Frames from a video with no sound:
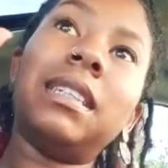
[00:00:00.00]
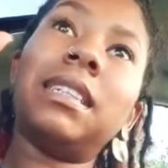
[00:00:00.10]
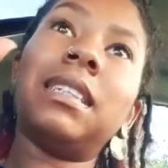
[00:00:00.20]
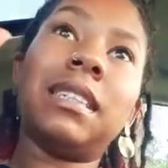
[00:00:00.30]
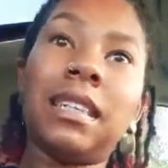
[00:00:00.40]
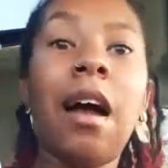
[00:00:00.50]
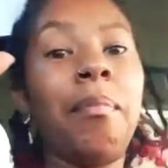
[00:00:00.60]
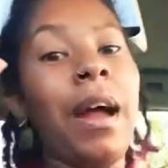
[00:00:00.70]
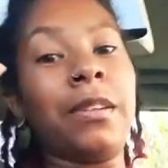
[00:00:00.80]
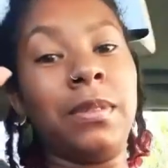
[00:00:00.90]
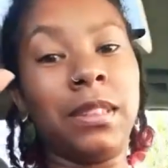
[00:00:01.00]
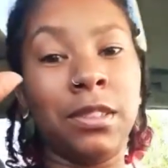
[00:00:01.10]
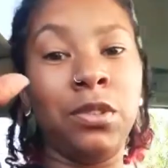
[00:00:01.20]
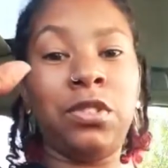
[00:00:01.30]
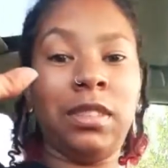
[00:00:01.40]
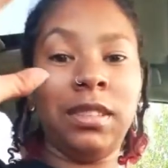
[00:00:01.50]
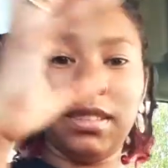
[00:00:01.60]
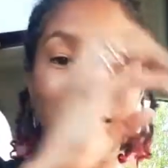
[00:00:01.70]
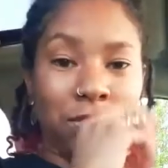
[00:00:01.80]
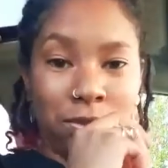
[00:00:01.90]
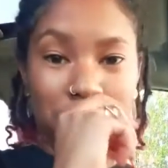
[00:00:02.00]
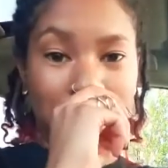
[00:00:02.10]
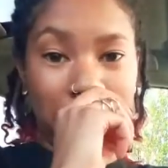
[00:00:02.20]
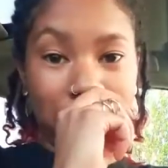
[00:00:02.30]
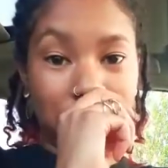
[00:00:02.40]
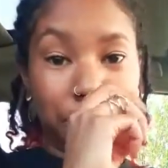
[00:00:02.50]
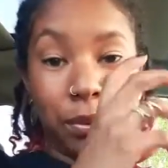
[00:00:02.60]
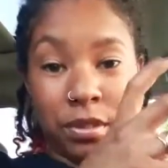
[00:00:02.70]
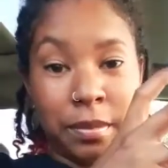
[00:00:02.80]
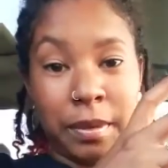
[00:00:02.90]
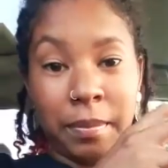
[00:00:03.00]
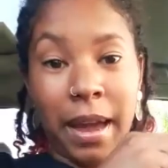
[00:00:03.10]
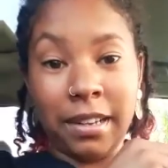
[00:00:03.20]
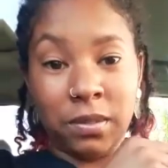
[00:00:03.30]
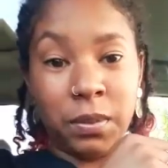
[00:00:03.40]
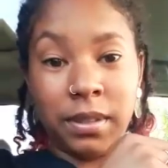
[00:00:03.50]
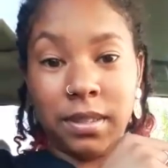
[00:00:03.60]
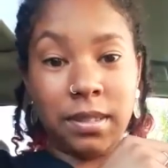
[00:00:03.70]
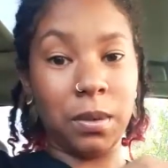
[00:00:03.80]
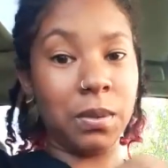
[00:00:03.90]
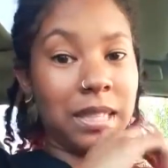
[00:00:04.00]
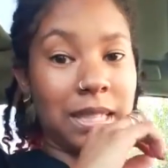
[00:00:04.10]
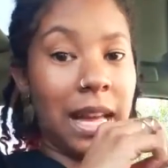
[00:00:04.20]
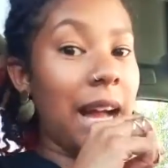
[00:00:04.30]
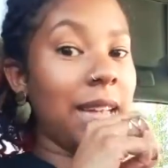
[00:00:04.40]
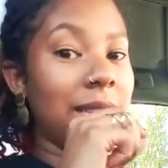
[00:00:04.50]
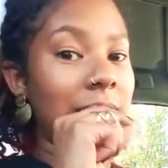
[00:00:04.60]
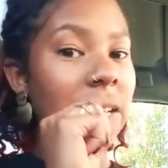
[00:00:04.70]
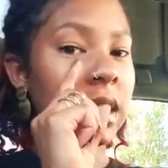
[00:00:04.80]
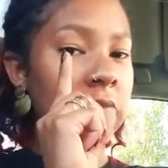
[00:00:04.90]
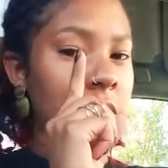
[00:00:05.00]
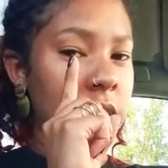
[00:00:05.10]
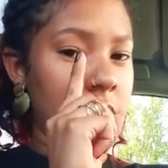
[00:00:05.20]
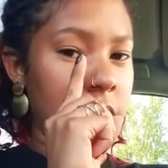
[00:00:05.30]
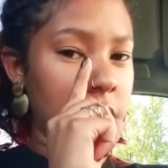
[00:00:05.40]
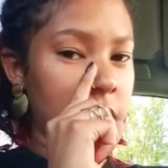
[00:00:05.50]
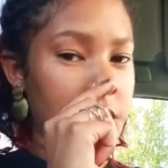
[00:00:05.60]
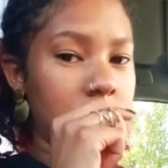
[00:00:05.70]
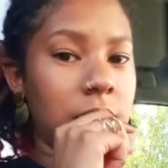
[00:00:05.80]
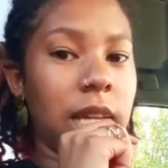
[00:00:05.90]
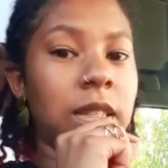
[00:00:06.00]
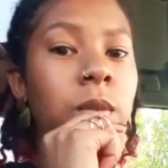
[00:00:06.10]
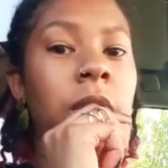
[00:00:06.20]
it's not packed with the nutrients that is supposed to be packed with. So it's not as good as it looks. That's one of